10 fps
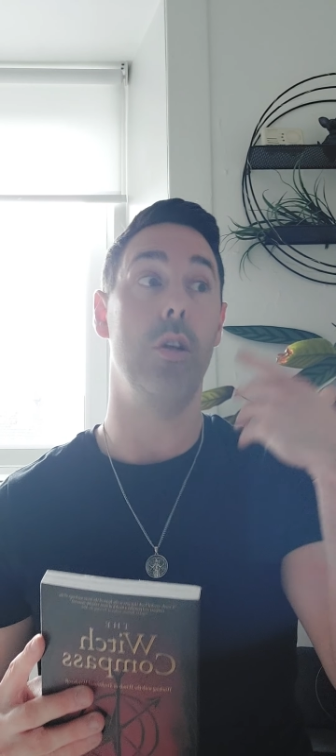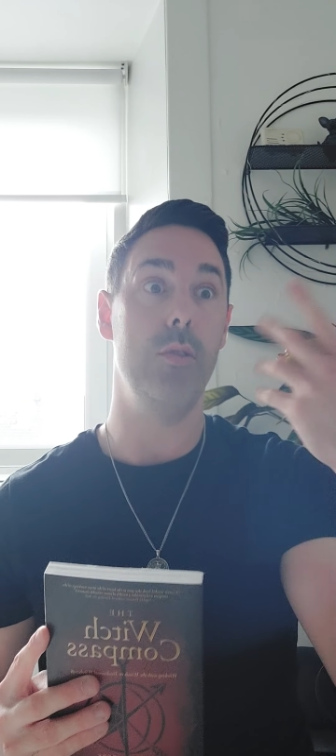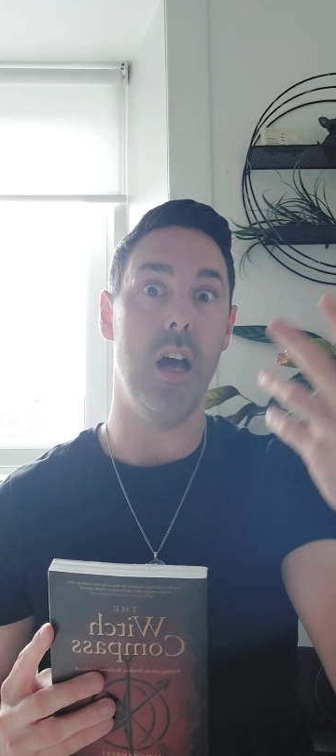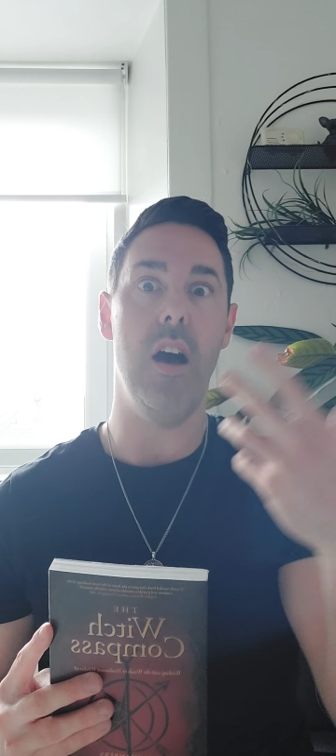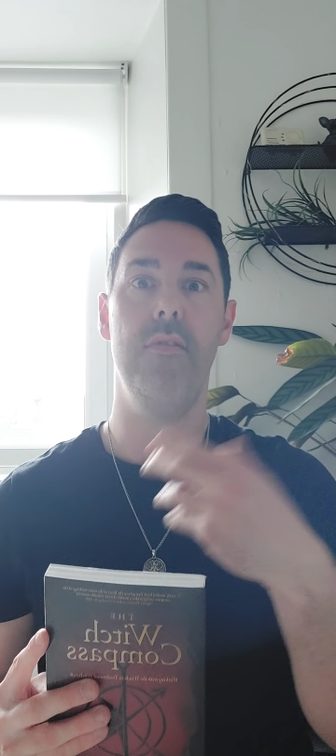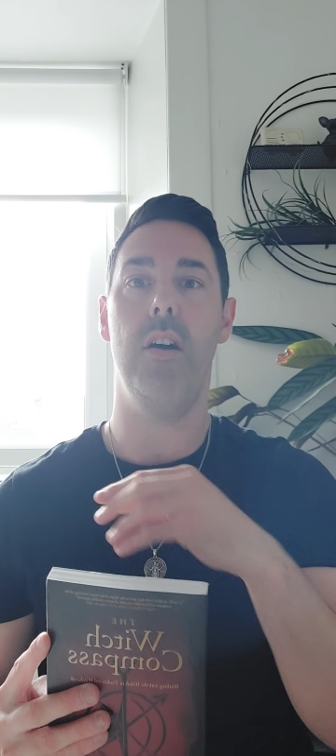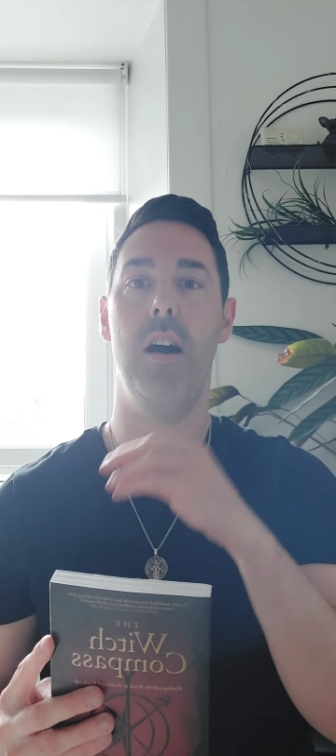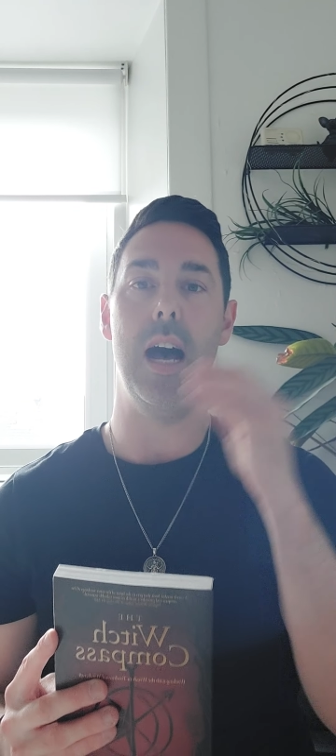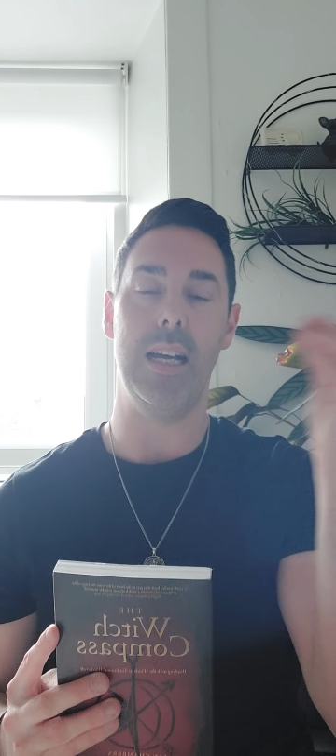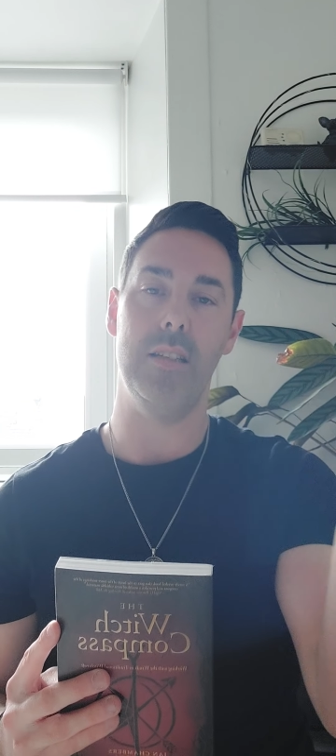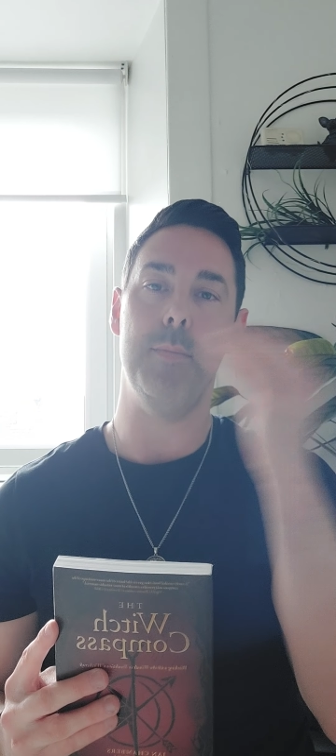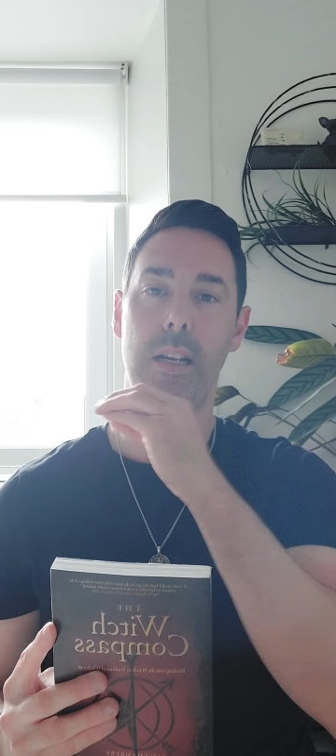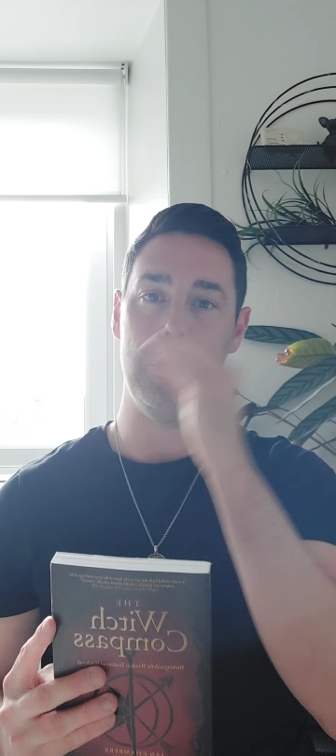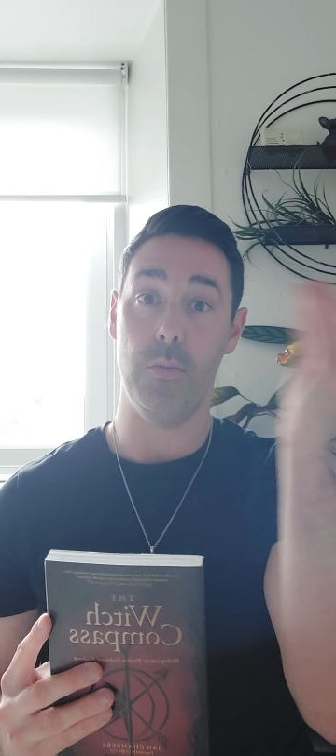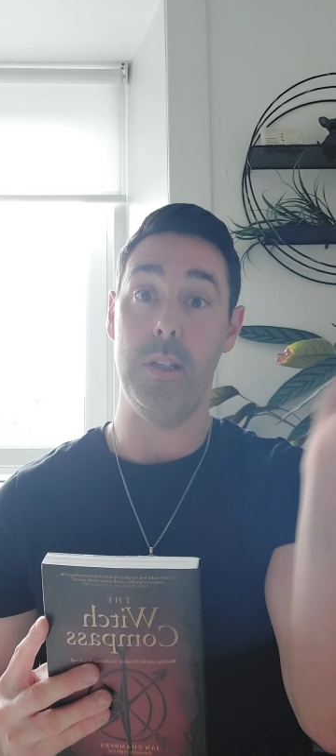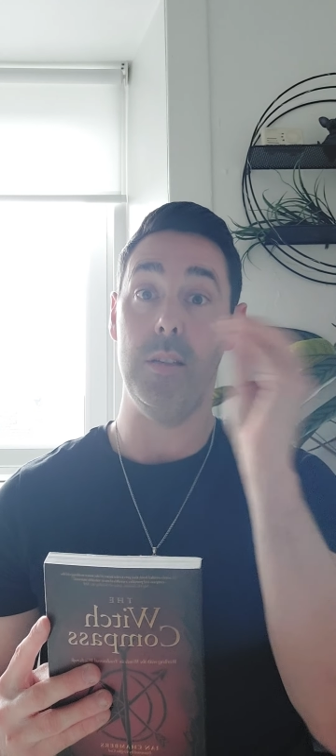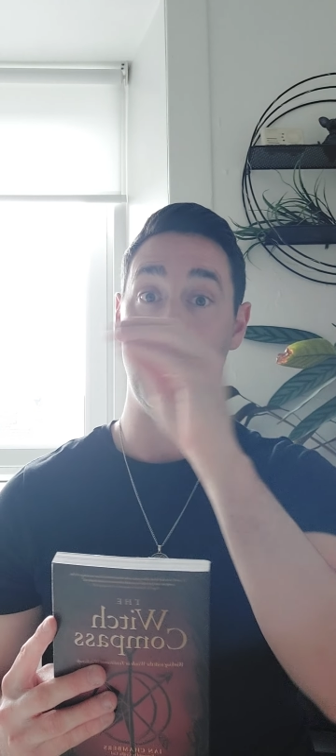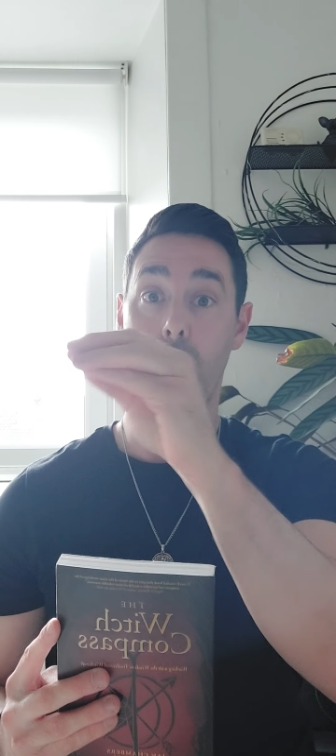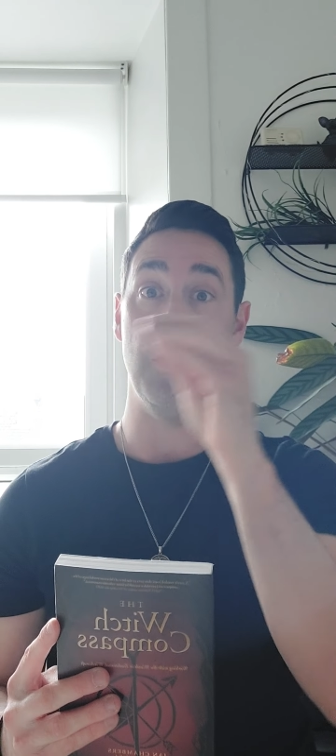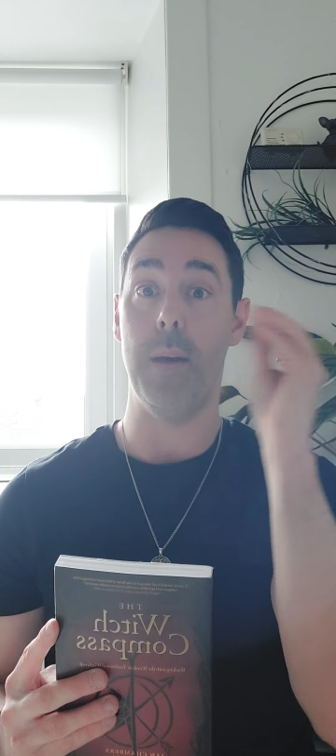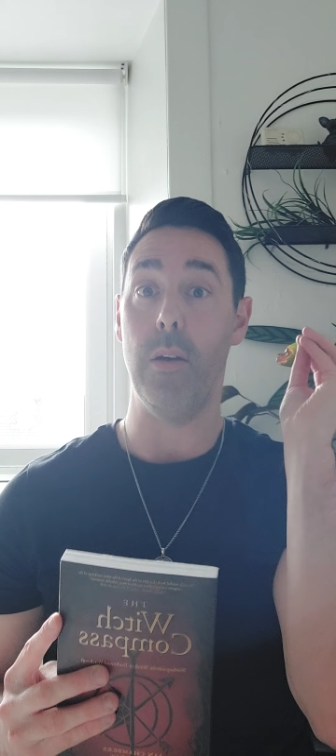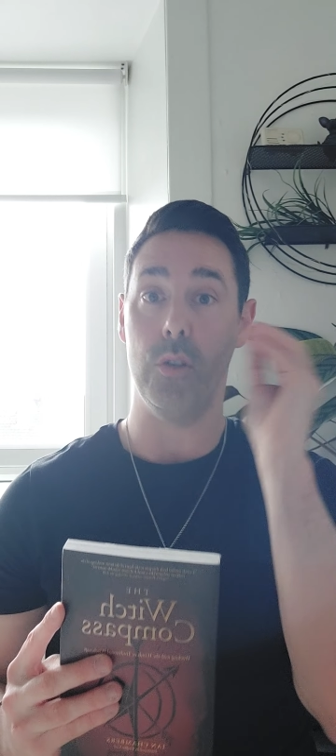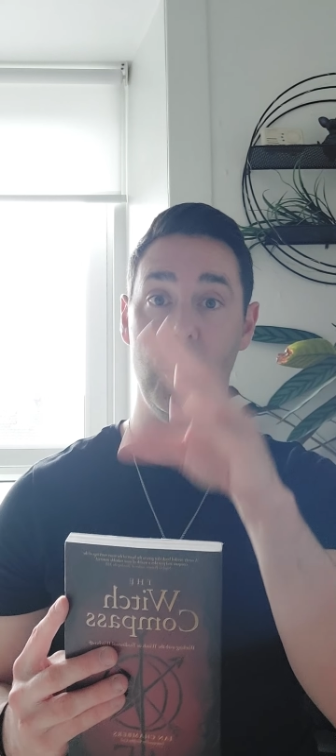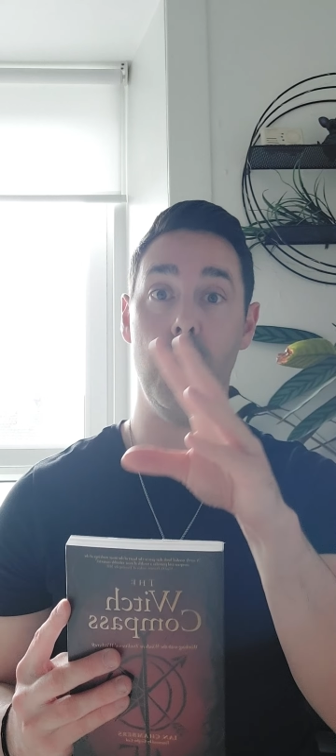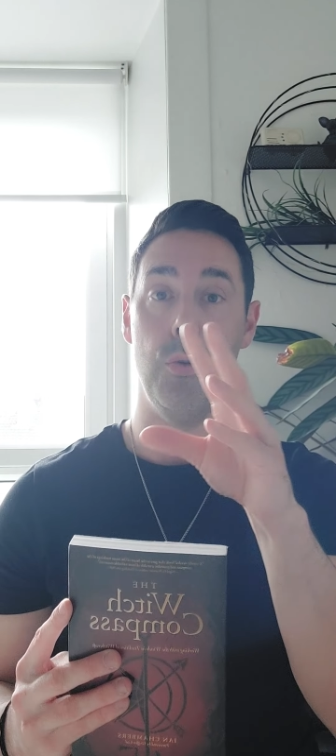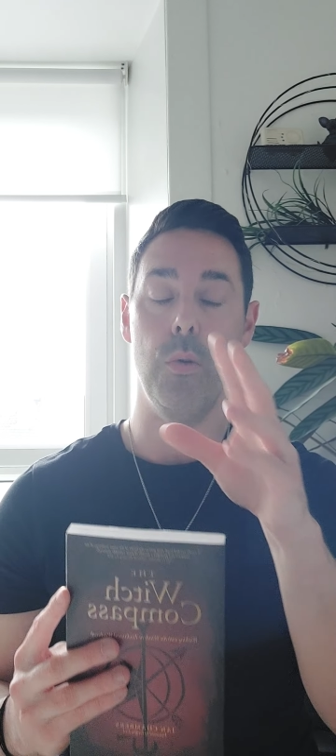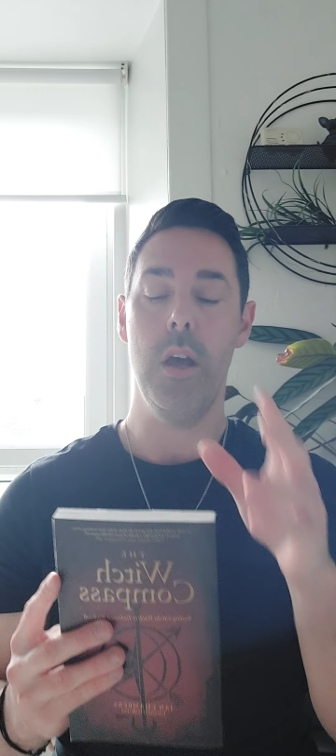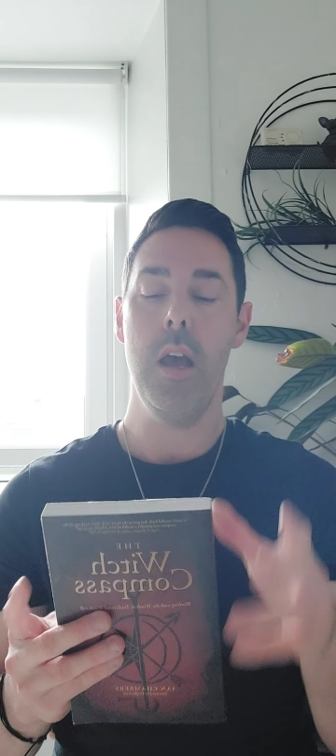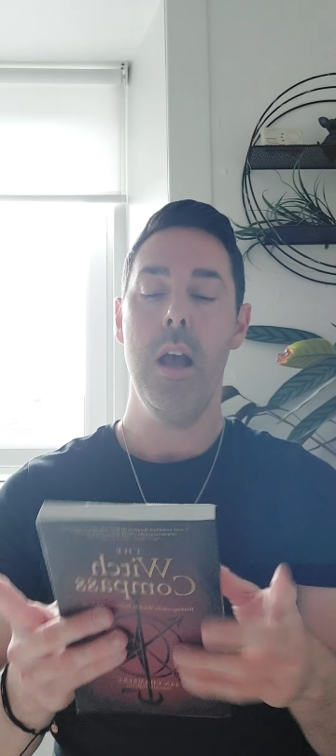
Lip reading: those other aspects that we spoke about too.